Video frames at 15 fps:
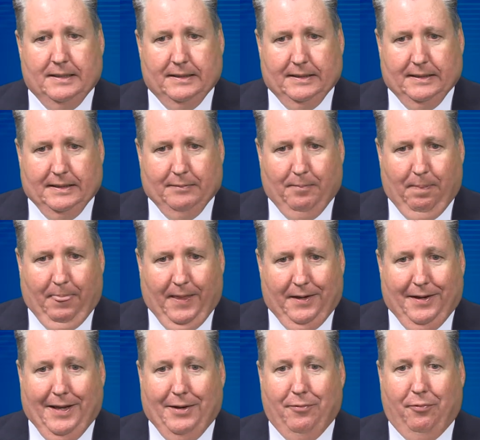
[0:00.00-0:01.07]
and
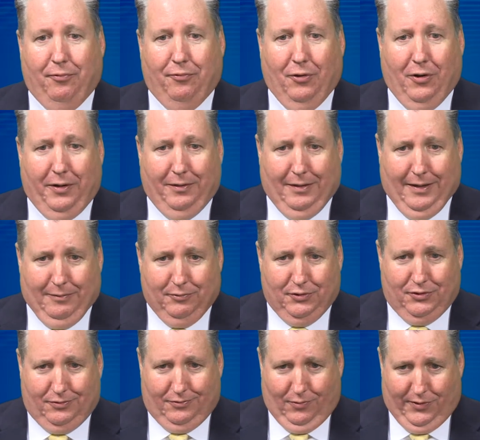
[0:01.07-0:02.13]
then thought I
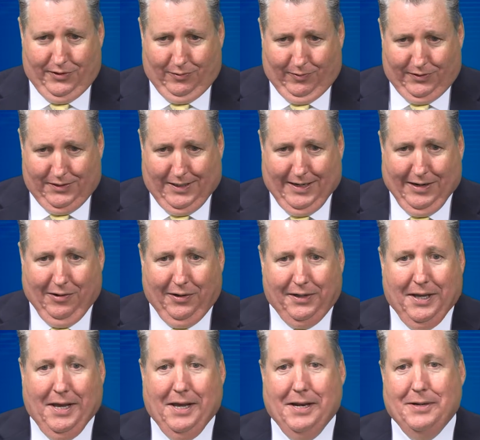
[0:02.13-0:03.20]
was going to retire
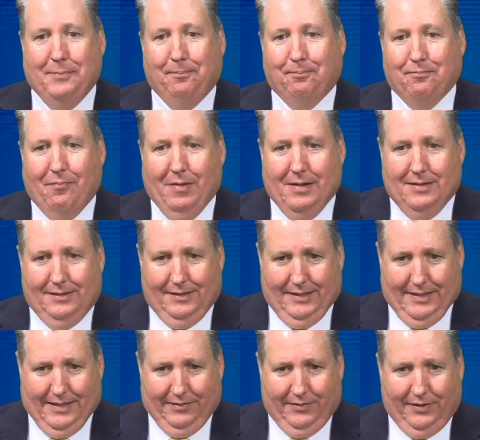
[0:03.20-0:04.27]
again.
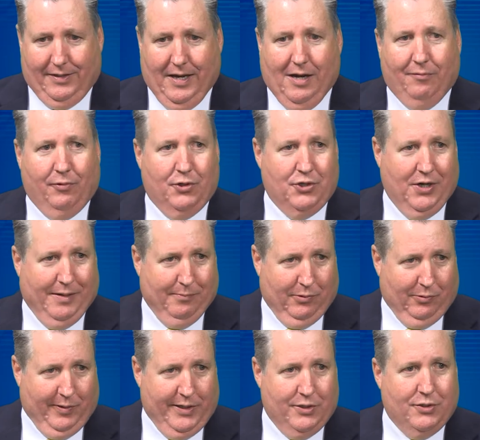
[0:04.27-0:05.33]
And the Calvert
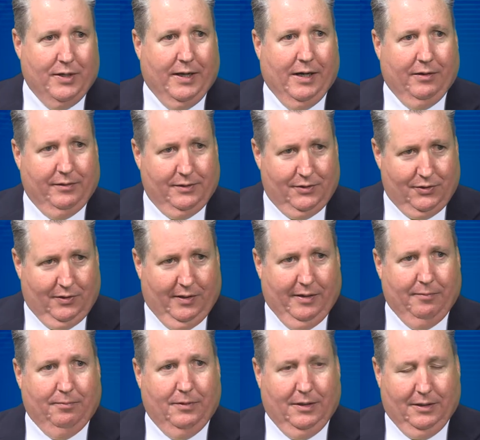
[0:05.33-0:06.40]
Chamber reached out. So
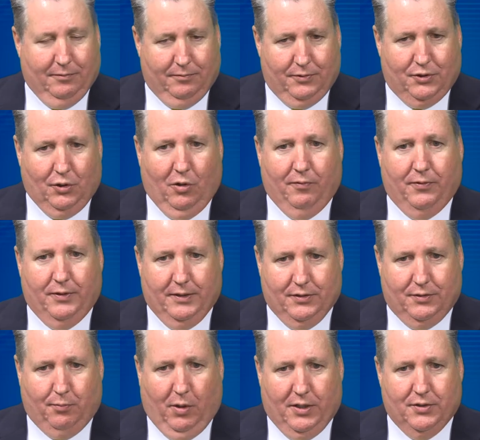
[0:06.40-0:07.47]
I served
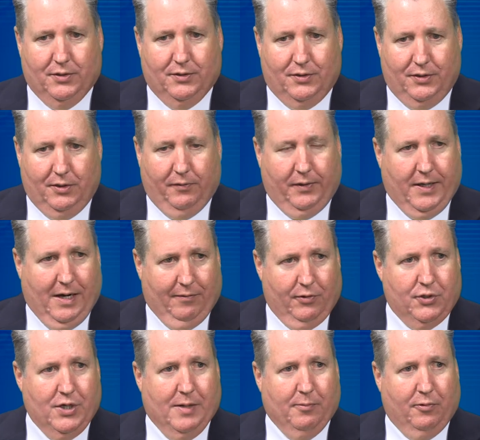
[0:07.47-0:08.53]
as the president and CEO of the
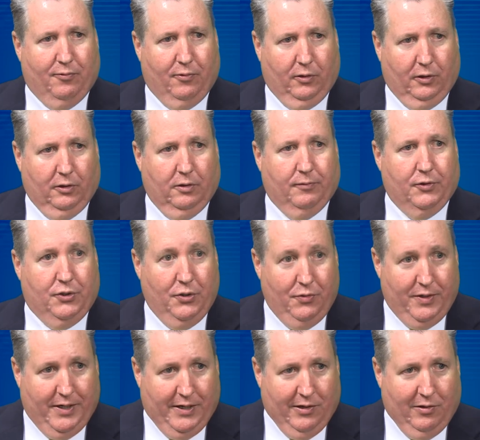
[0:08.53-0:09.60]
Calvert Chamber for a little over 2
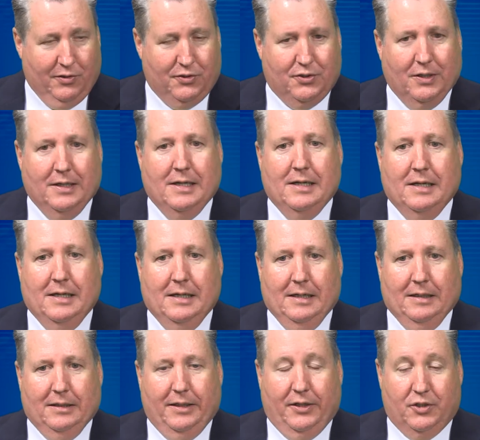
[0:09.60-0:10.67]
years.
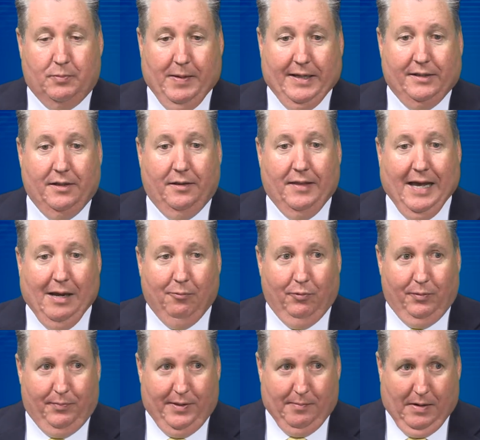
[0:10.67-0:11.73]
Expecting that
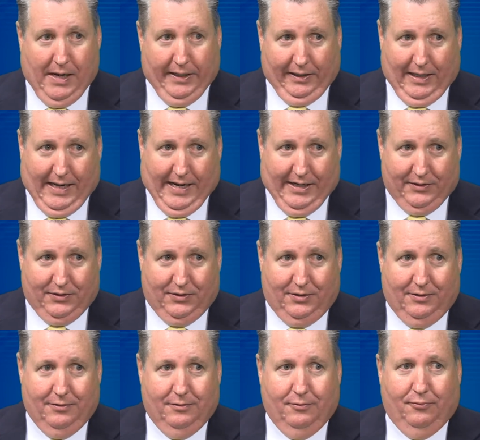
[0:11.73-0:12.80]
would be my
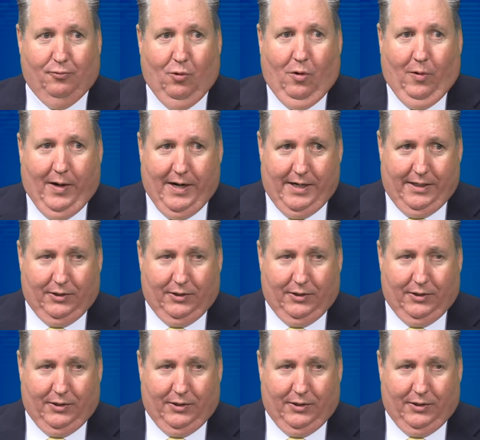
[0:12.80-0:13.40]
last foray